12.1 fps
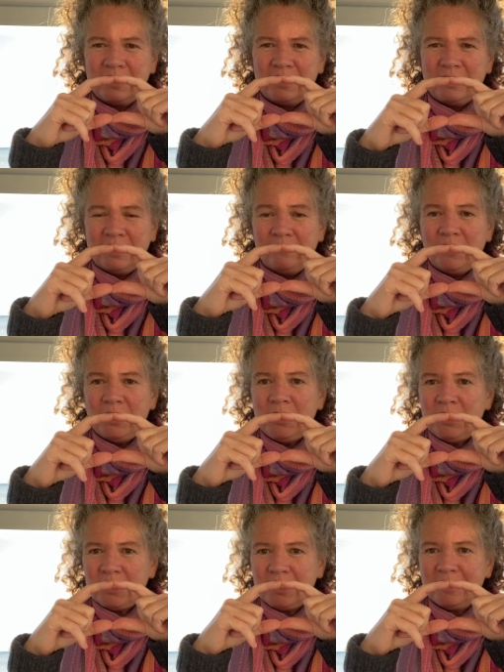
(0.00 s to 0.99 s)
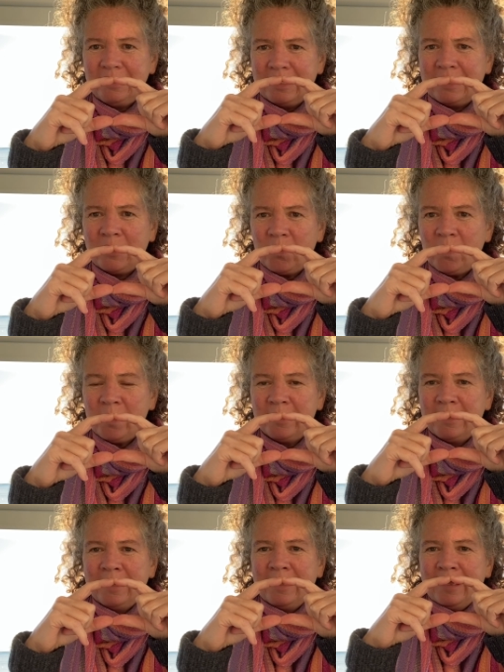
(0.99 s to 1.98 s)
TVs,
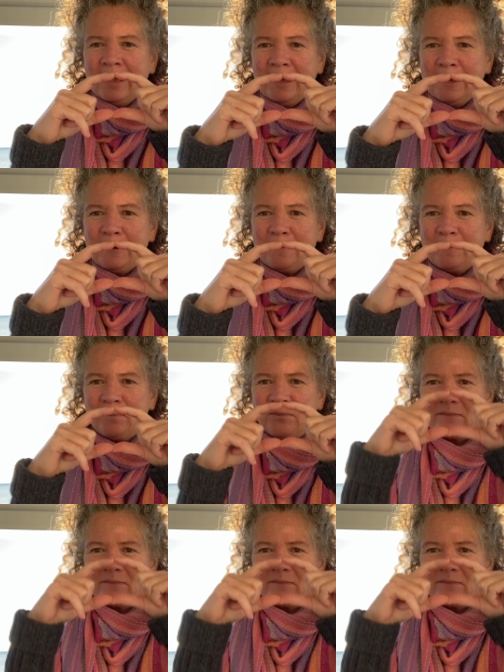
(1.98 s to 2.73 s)
and